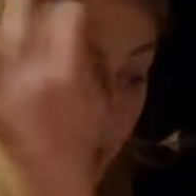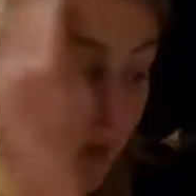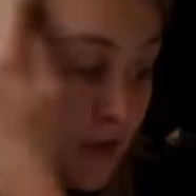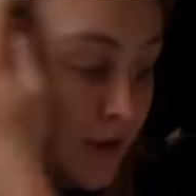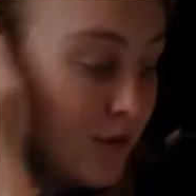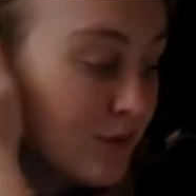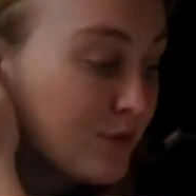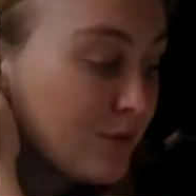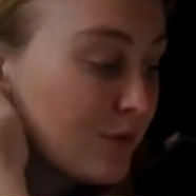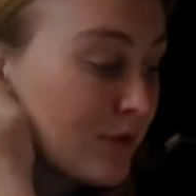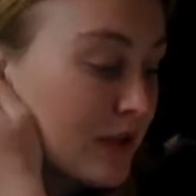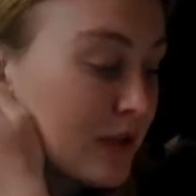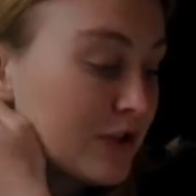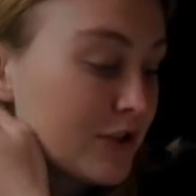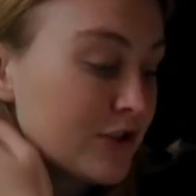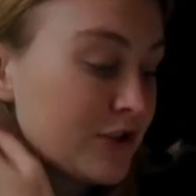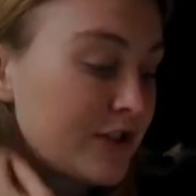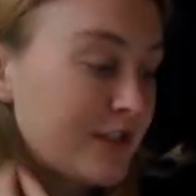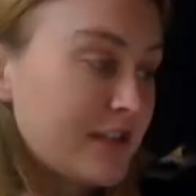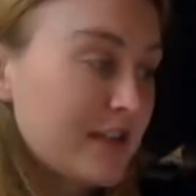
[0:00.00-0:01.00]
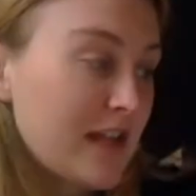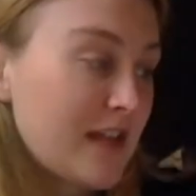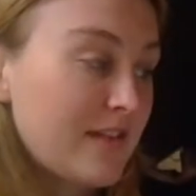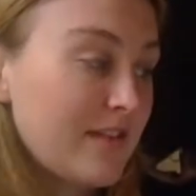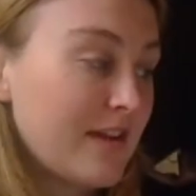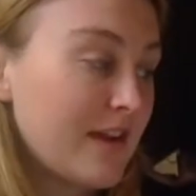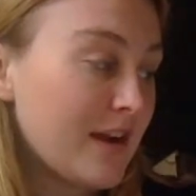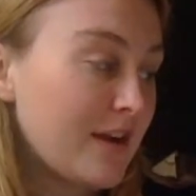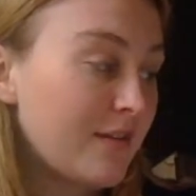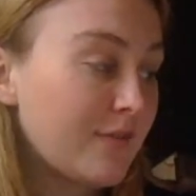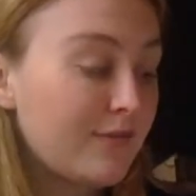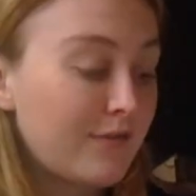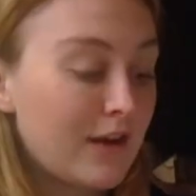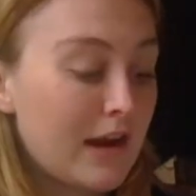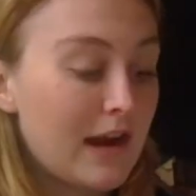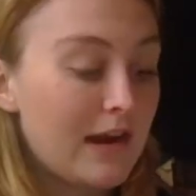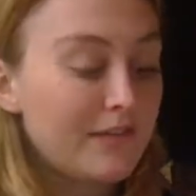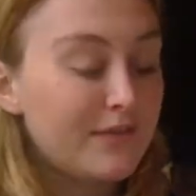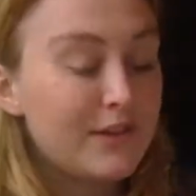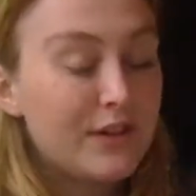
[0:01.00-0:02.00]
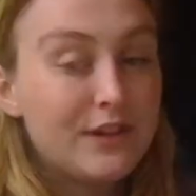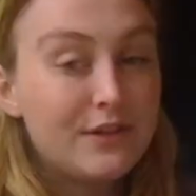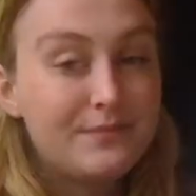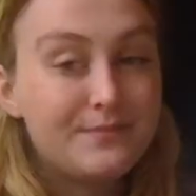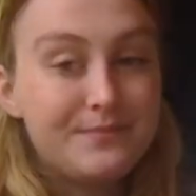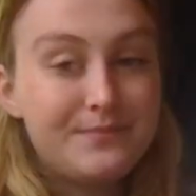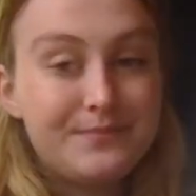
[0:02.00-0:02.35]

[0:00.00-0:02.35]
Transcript: You can just stay there forever.